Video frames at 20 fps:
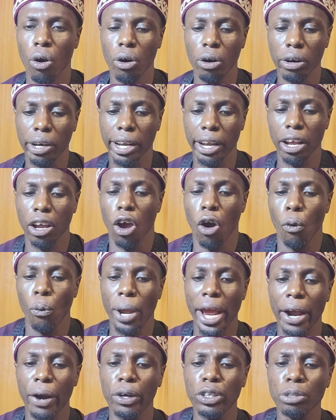Okay,
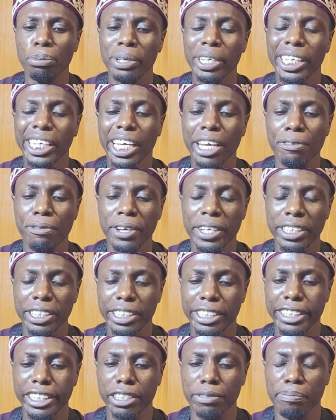we are going to be
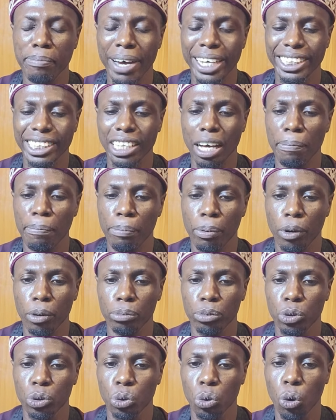giving this master
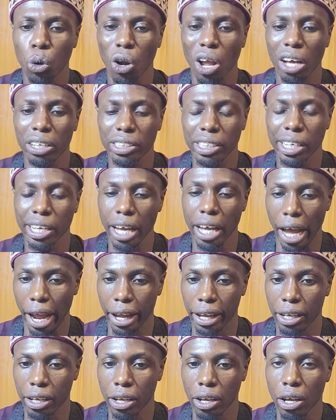prompt to Claude
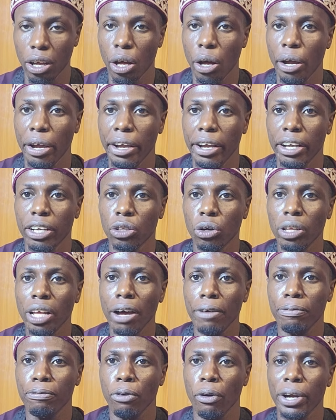AI in
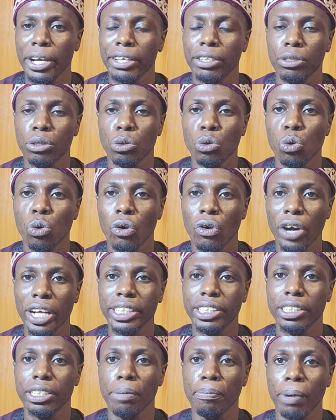order for it to
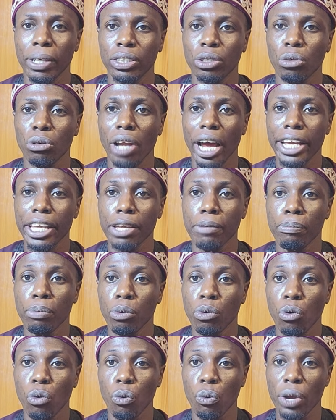create the particular
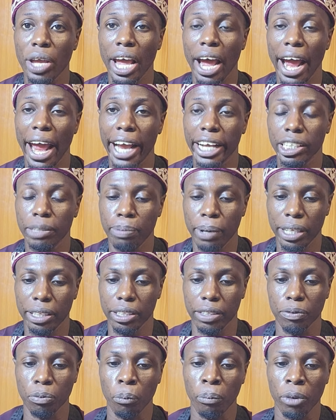ebook we are
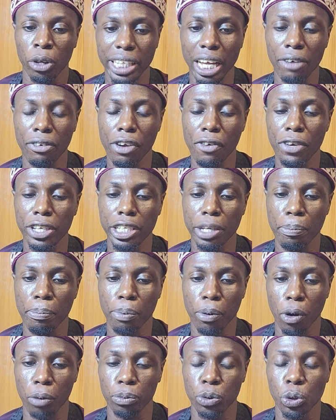expecting. You can see I've given the
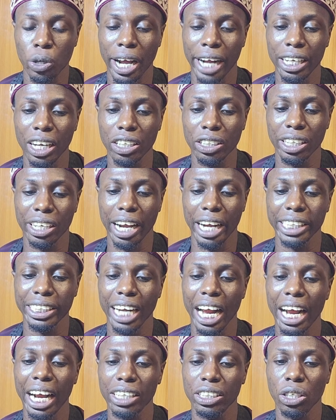prompt. You
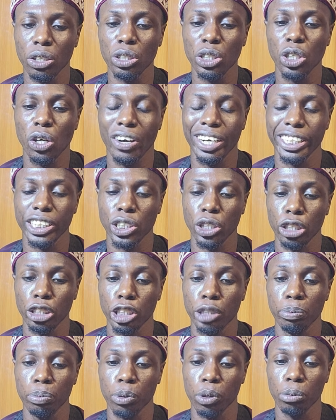can actually screenshot
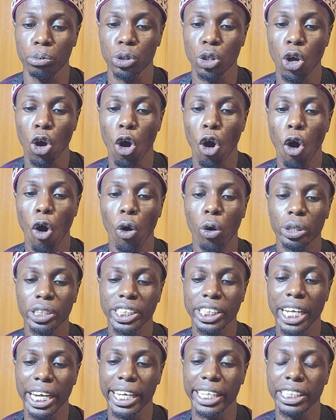this prompt
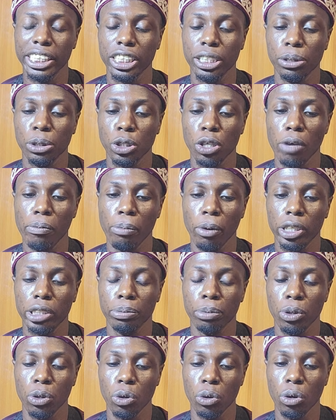or check in the description
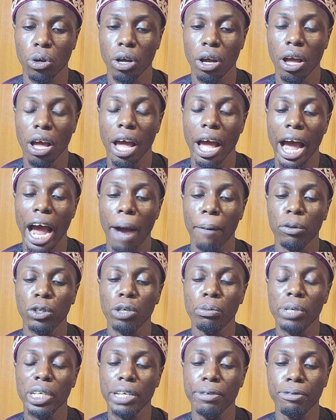box below. I'm
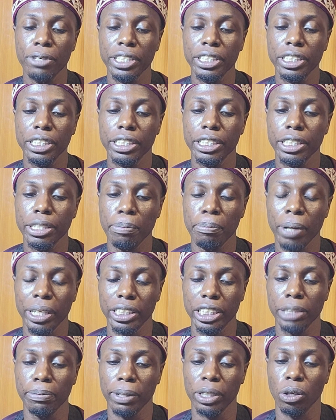going to be leaving
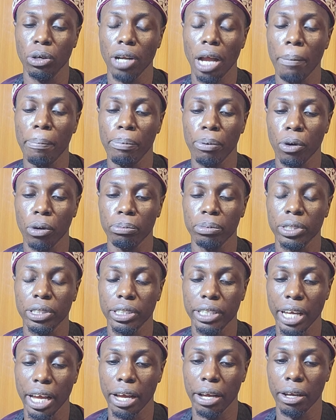this particular
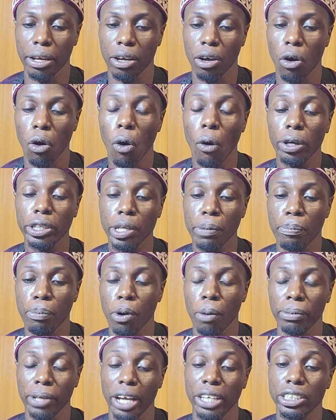prompt there, or the
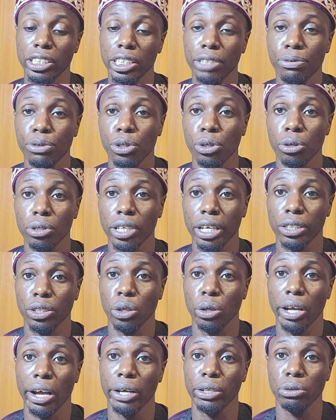prompt that is in this video there,
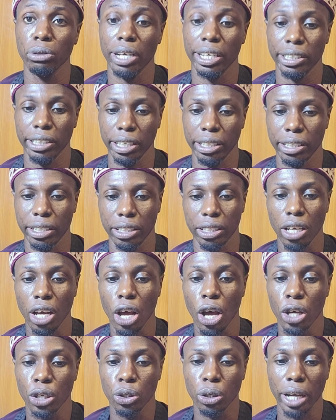so you can also access it.
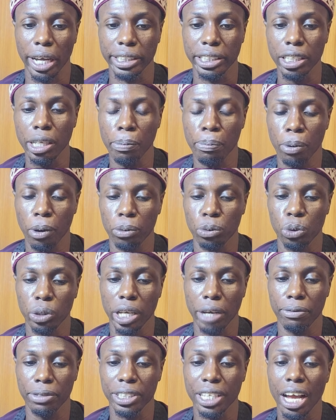So you can see the prompt we
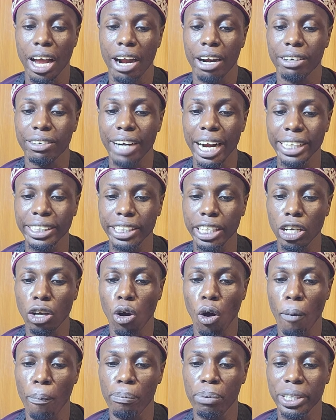gave it. Write a
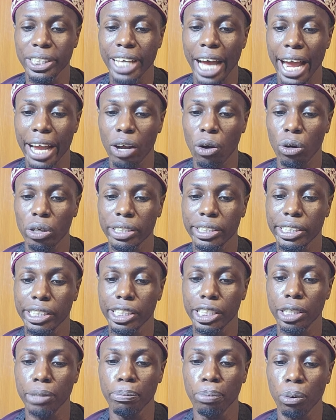complete high
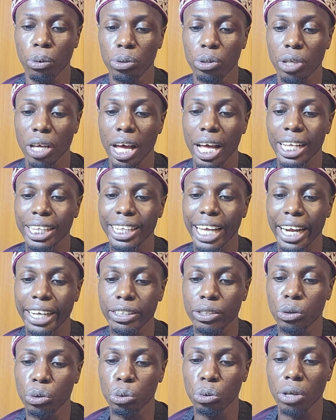quality ebook
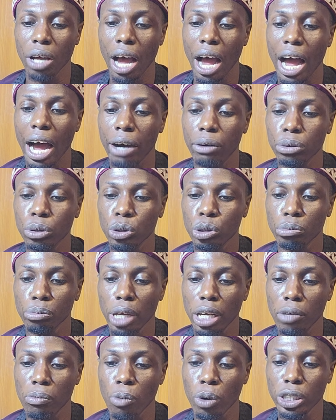titled How to
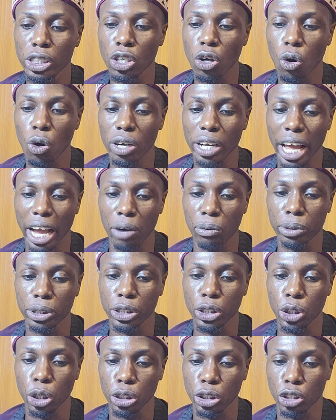Make Money Online
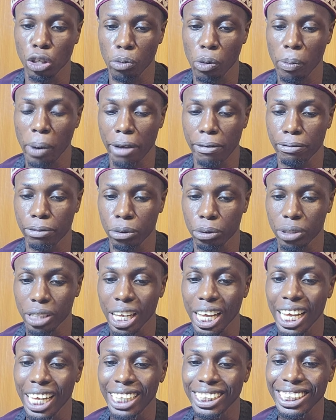with Just Your Mobile
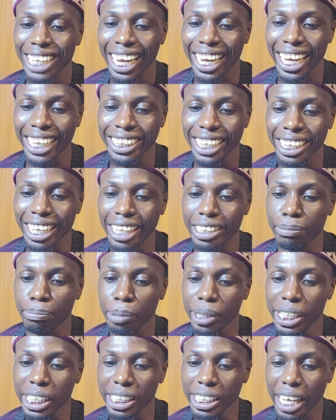Phone, targeted
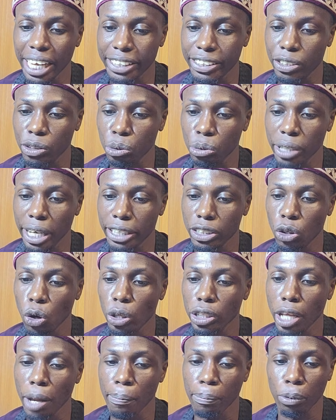at beginners, students,
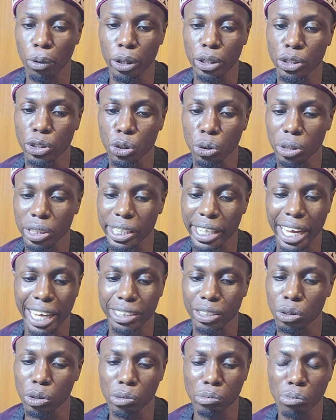unemployed youth, stay
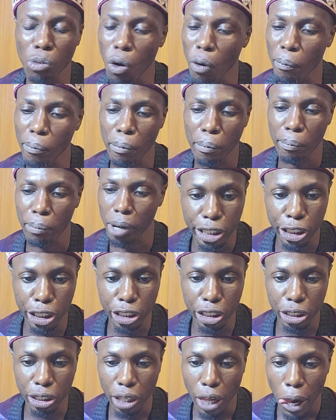at home mom.
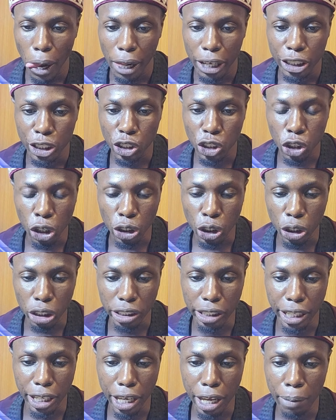The
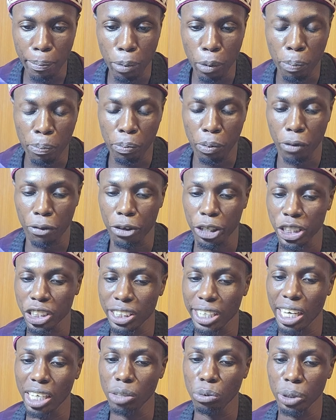Structure the ebook
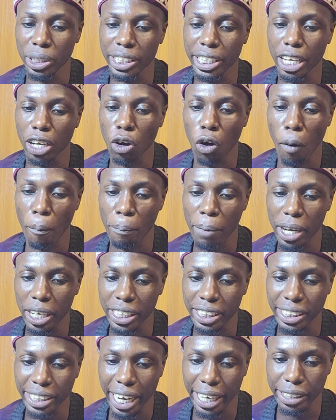professionally with a
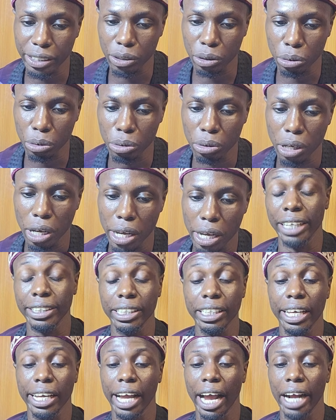compelling title. You can
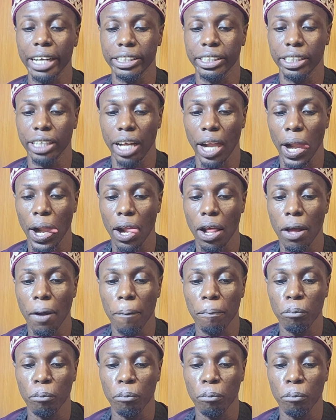see the catch here.